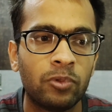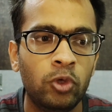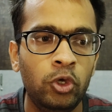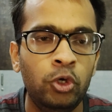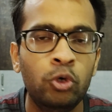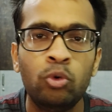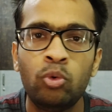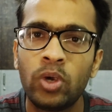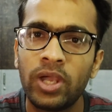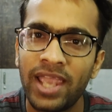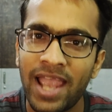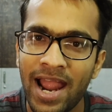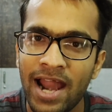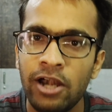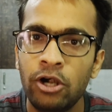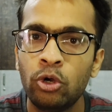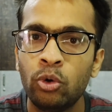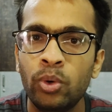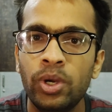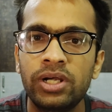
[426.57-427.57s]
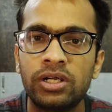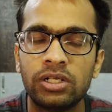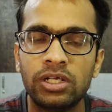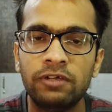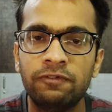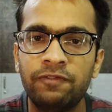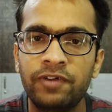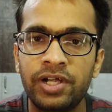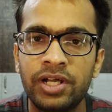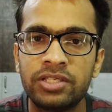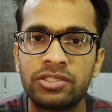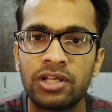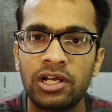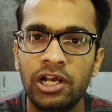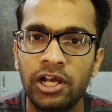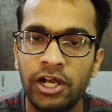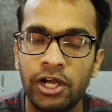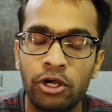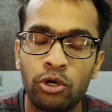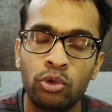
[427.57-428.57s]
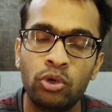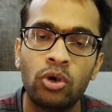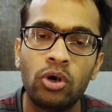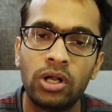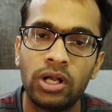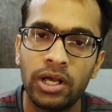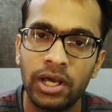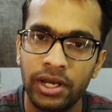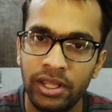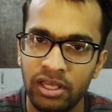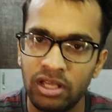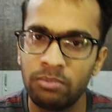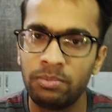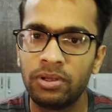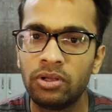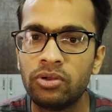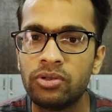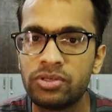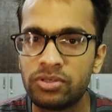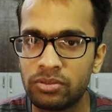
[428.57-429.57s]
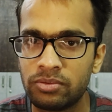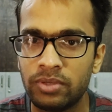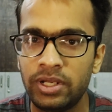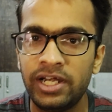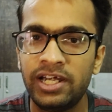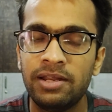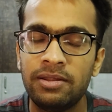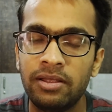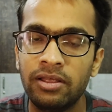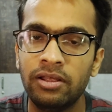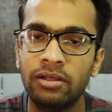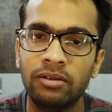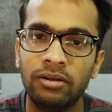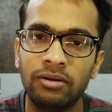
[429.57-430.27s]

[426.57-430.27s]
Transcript: You can do it if it is related to your career, because it